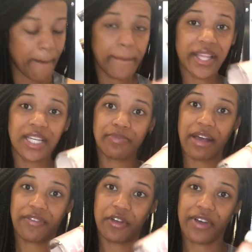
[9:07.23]
Please buy
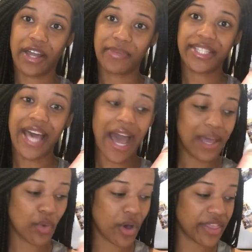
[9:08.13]
Flow vitamins. I
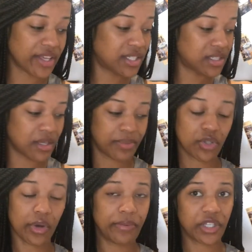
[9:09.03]
am on the
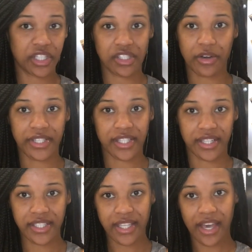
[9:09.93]
subscription, so it's a
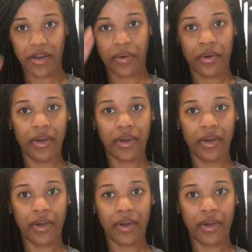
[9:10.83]
discount.